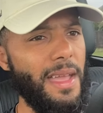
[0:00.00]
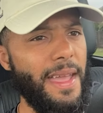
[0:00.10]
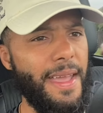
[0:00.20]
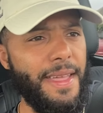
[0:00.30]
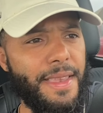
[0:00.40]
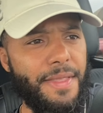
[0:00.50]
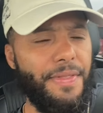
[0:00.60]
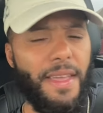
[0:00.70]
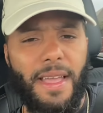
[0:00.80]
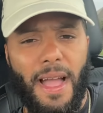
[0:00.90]
and
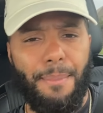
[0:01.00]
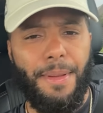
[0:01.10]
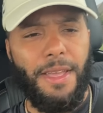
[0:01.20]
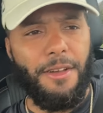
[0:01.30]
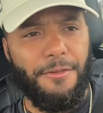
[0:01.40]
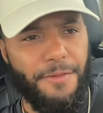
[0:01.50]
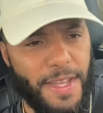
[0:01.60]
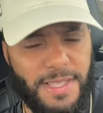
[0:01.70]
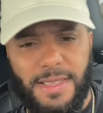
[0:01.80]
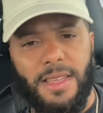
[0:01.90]
they got beat
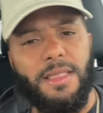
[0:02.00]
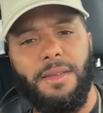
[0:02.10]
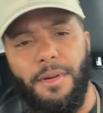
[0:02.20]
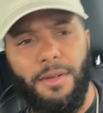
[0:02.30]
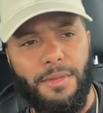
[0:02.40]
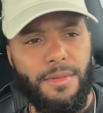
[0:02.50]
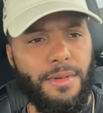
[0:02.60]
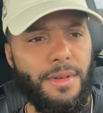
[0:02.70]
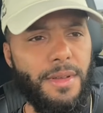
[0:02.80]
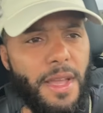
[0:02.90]
convincingly, bro.
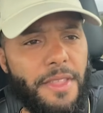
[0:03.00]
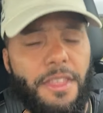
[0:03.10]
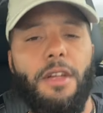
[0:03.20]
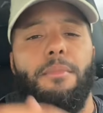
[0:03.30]
And then they're